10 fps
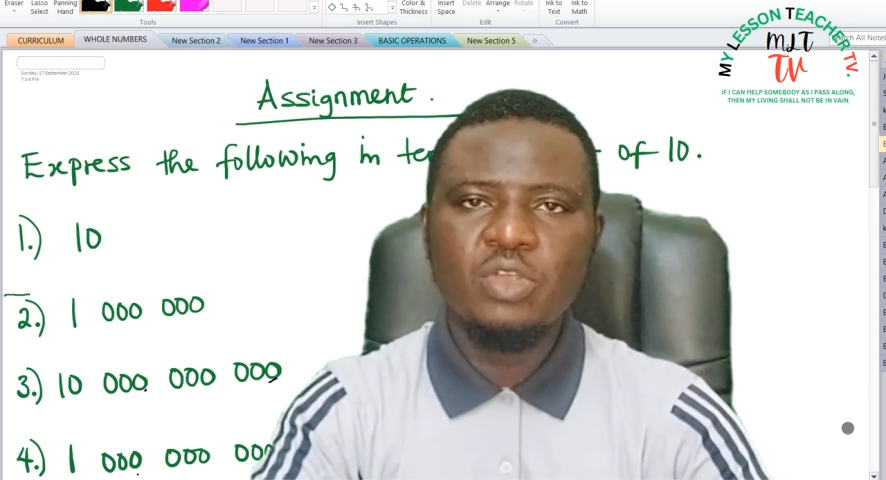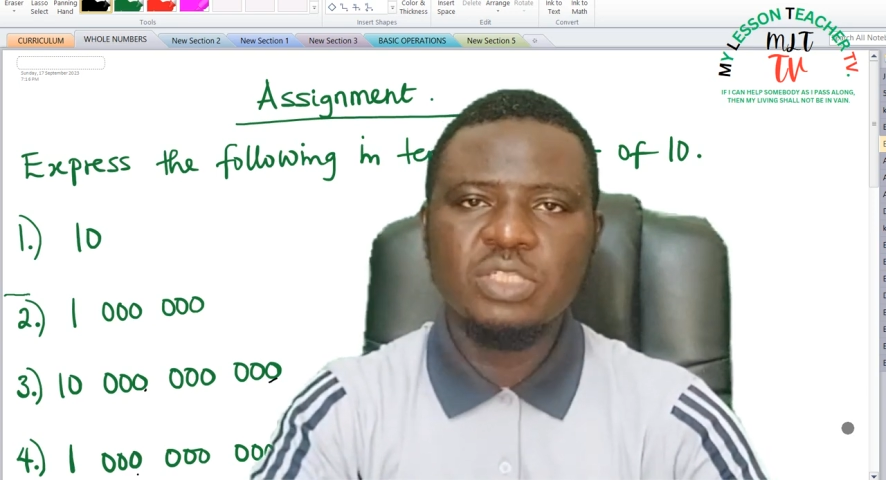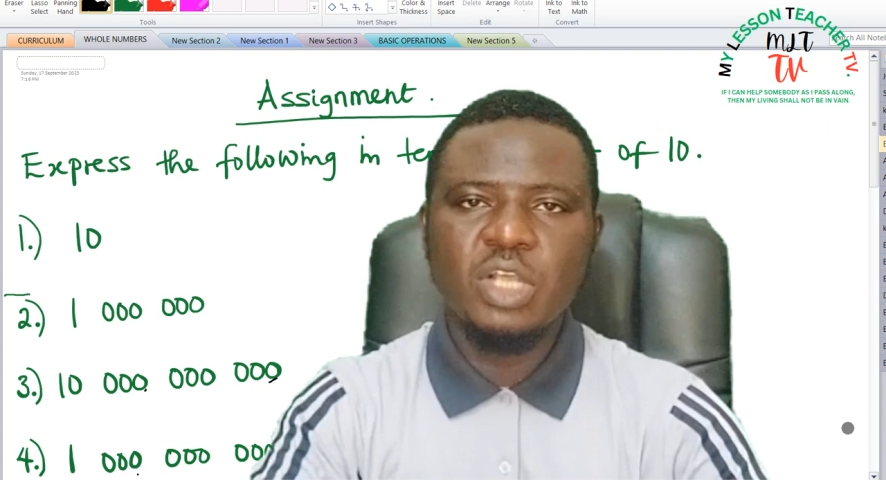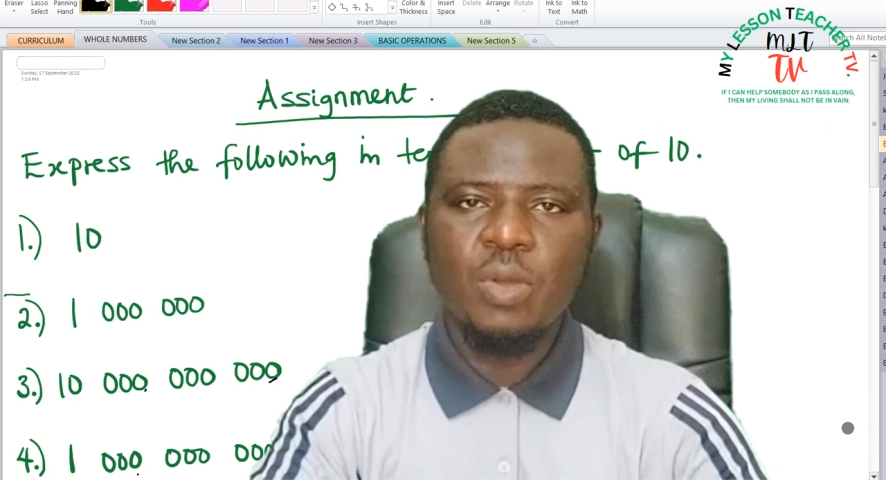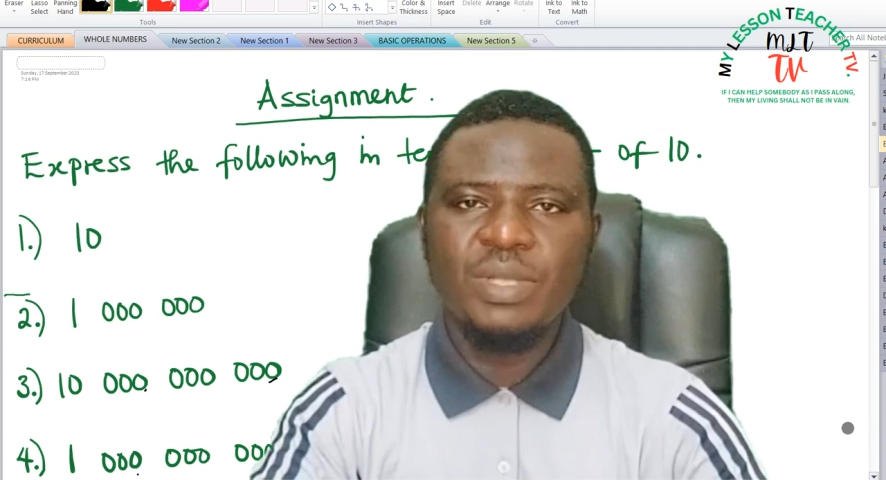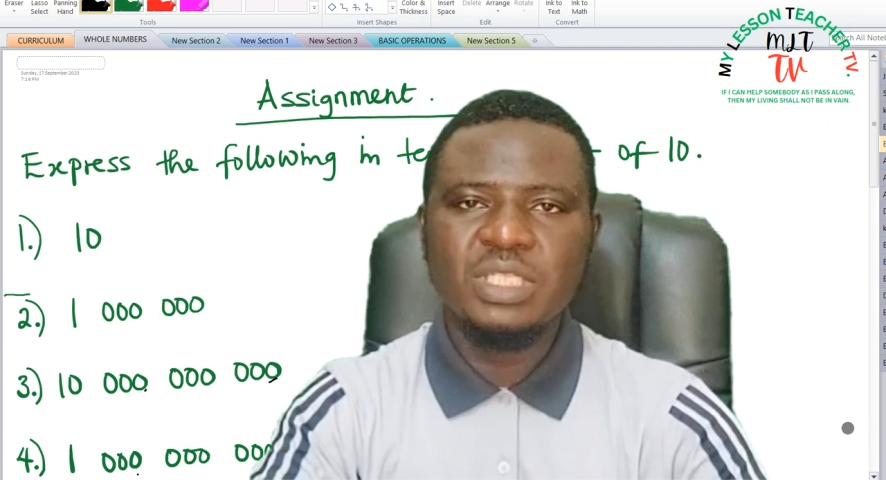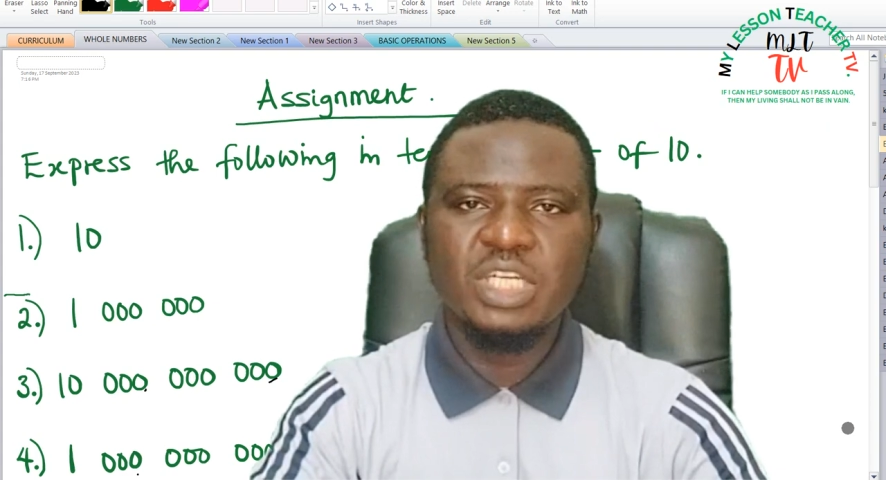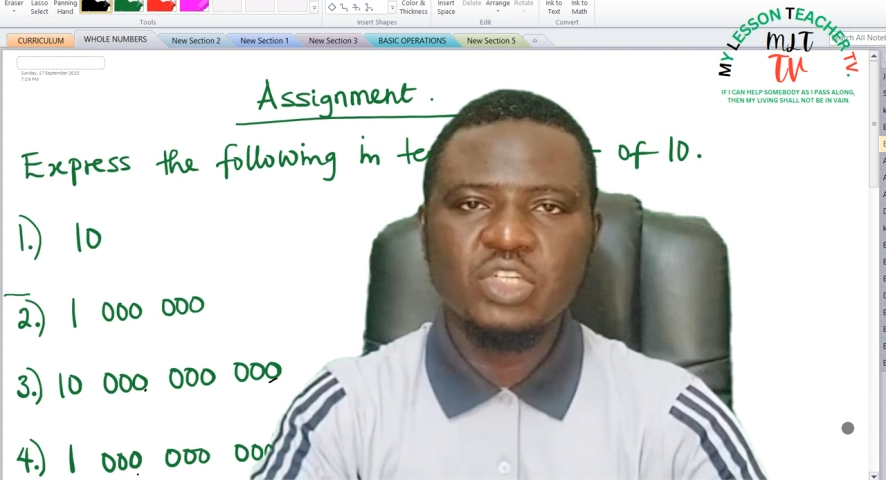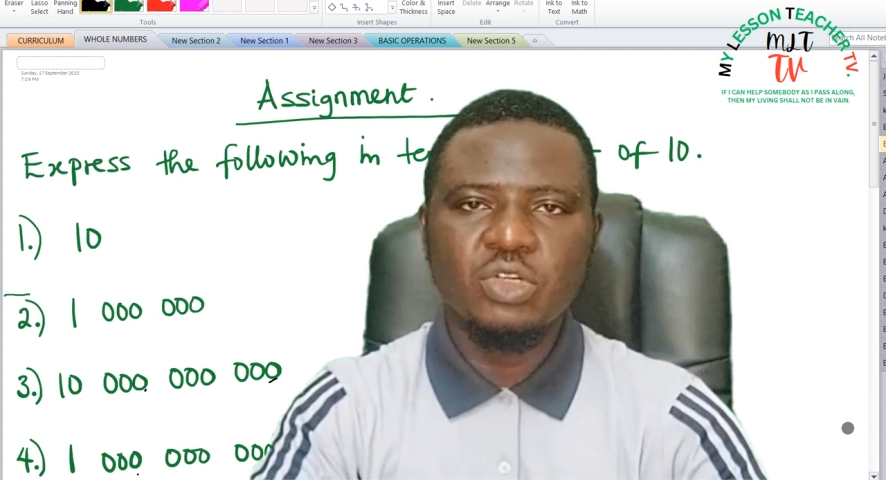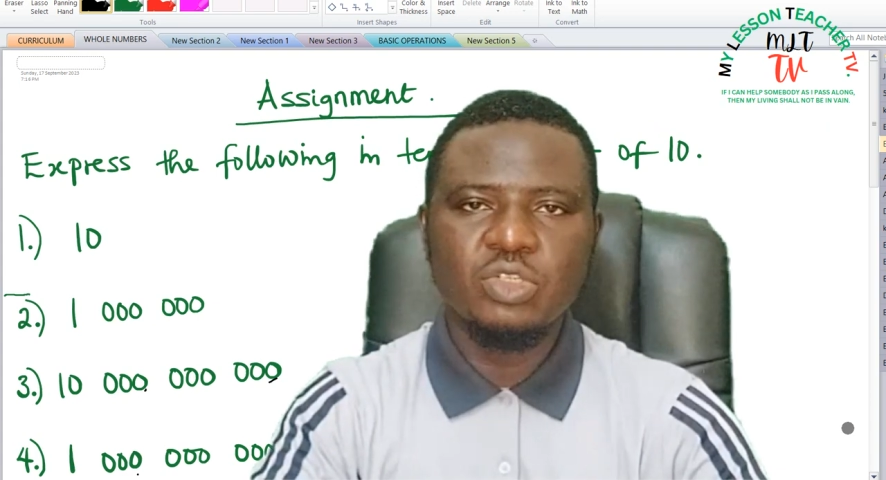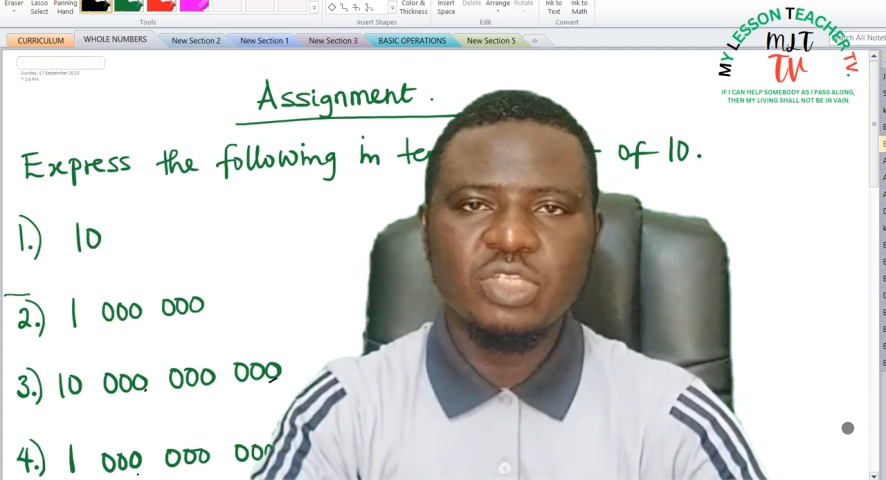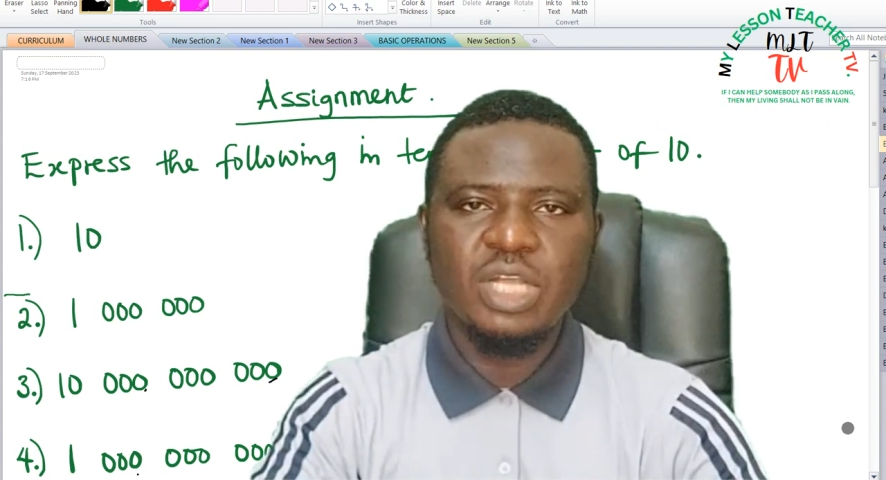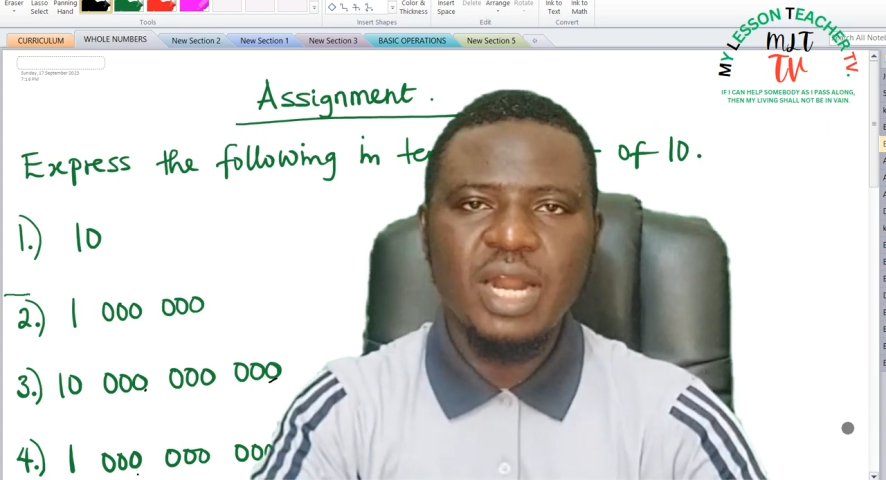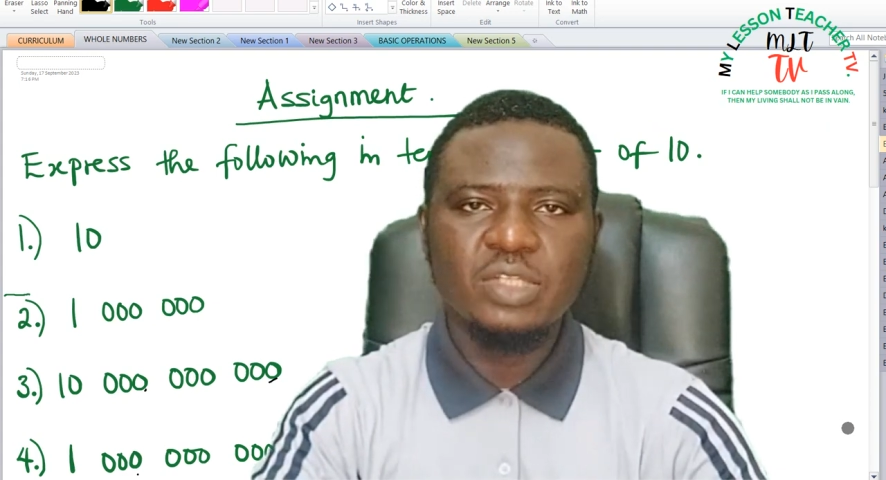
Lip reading: You can use the comment section